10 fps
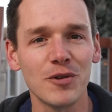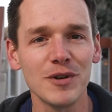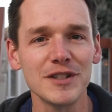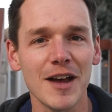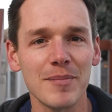the
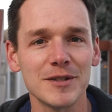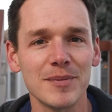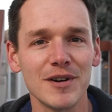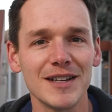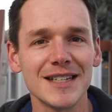Grill Top
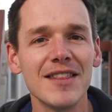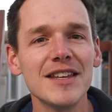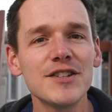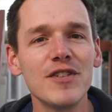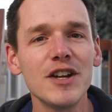Experience, and
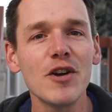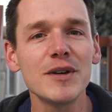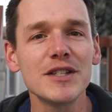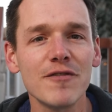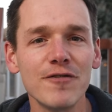this video
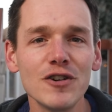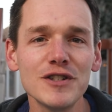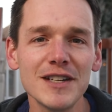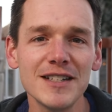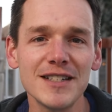is the
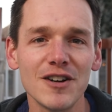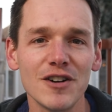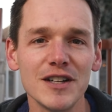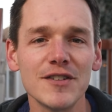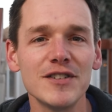first in a
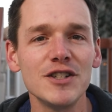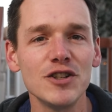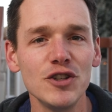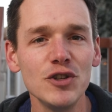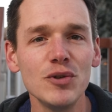series of
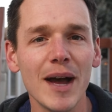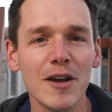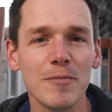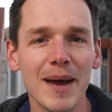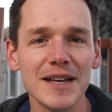teaching you how
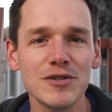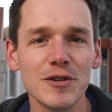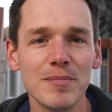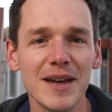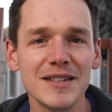to master
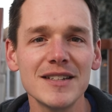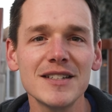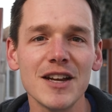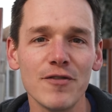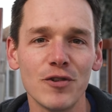the
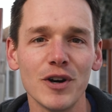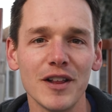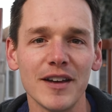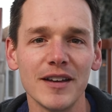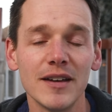basics of
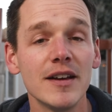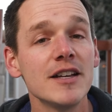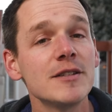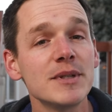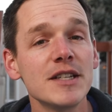grilling.
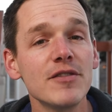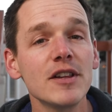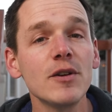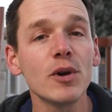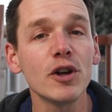
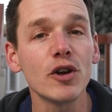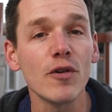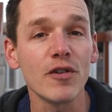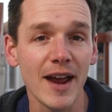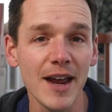Specifically, we're going to go
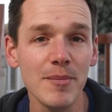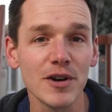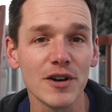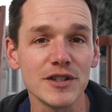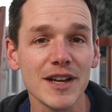over
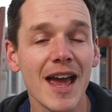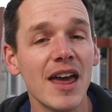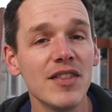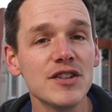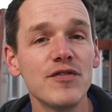hamburgers,
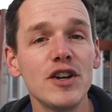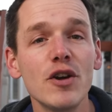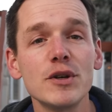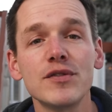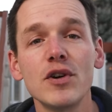and this
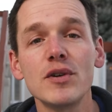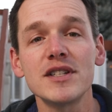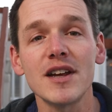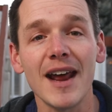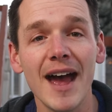video is
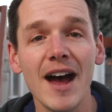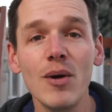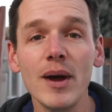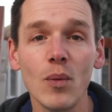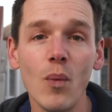focused on
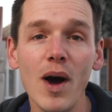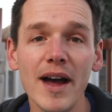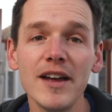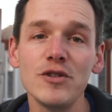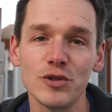how and
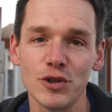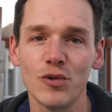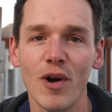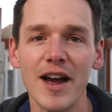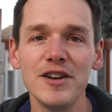why you should
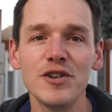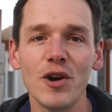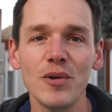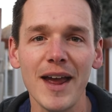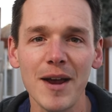grind your
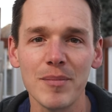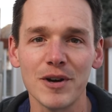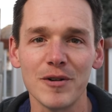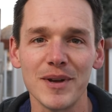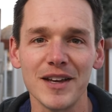own
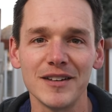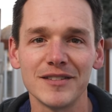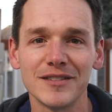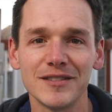hamburger meat.